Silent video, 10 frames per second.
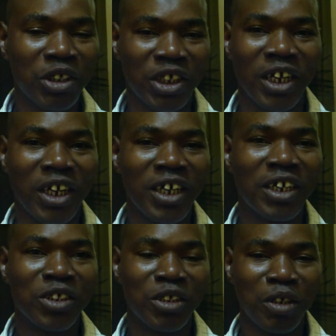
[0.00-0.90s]
Watch
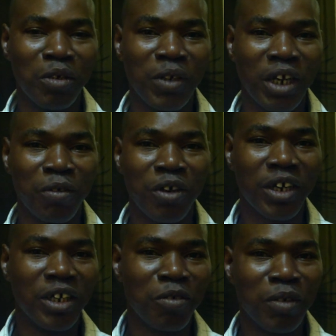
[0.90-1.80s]
Alliance, we are
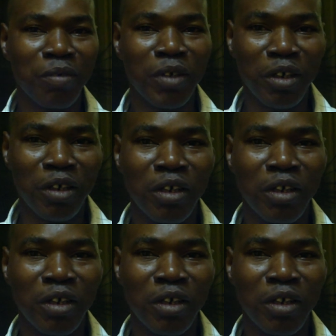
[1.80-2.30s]
working with